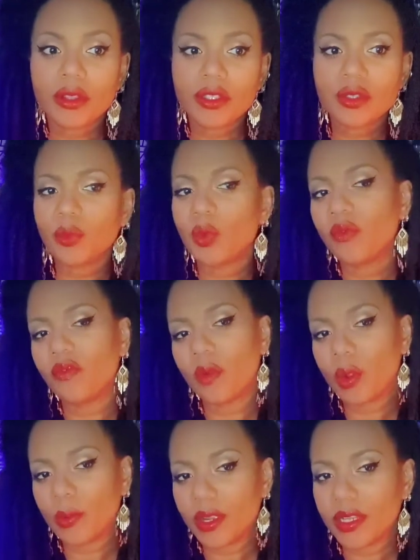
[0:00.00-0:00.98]
to move
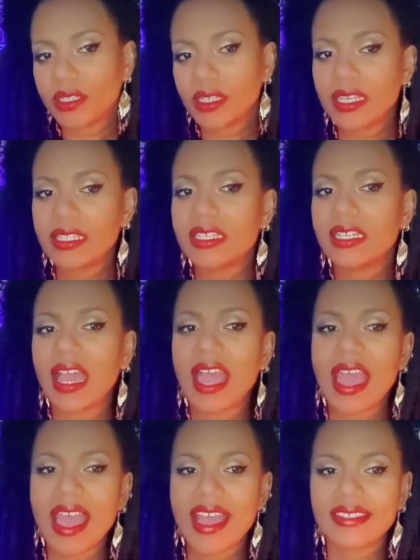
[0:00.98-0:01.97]
forward and to not
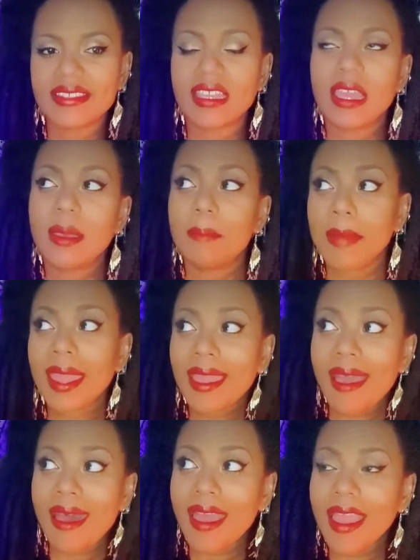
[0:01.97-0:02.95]
ask,
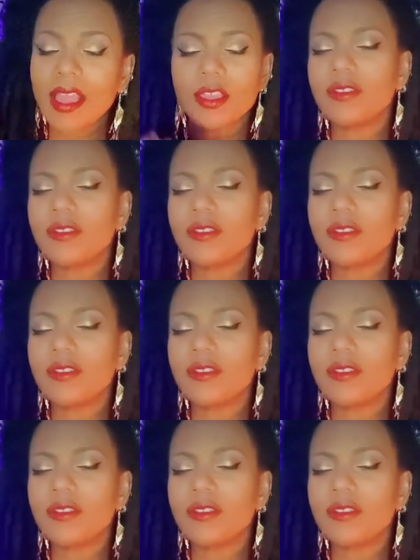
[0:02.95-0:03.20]
may I?